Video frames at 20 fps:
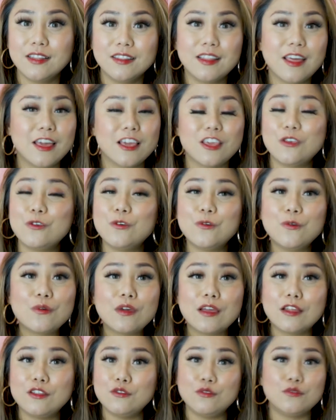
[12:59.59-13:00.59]
Like, you
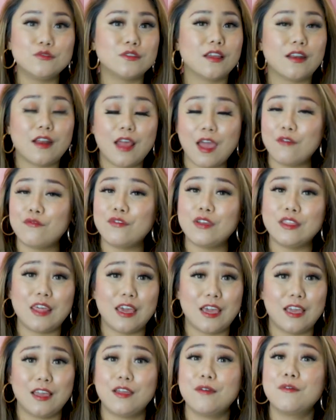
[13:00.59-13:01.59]
can use it every
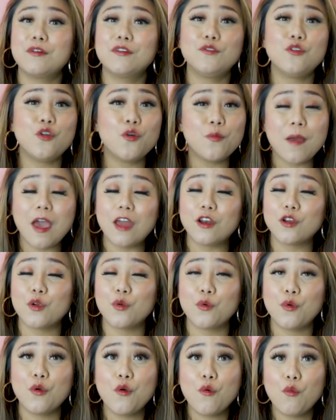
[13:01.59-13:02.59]
day, no
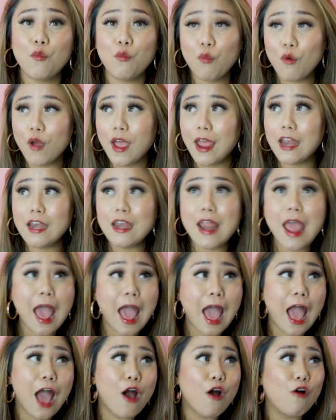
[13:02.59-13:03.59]
matter when,
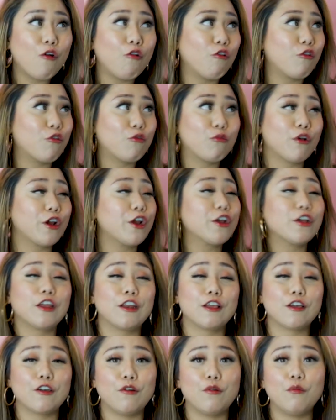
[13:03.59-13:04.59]
how, or where you're
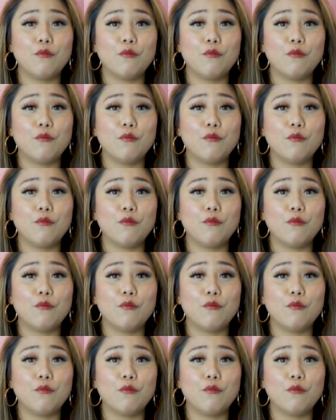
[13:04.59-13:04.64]
gonna go,